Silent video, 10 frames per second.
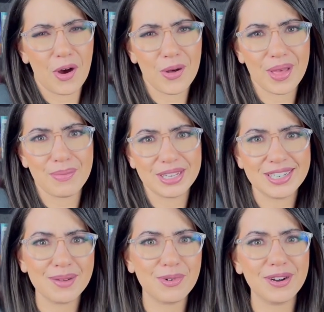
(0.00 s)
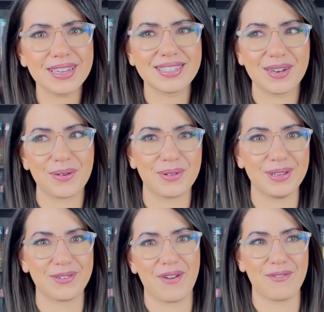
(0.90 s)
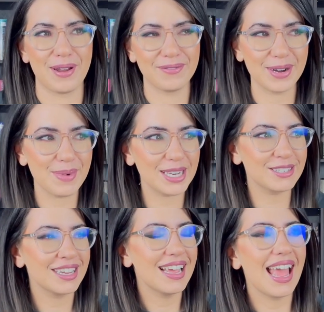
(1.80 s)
all that much anymore because I don't really drive around very much.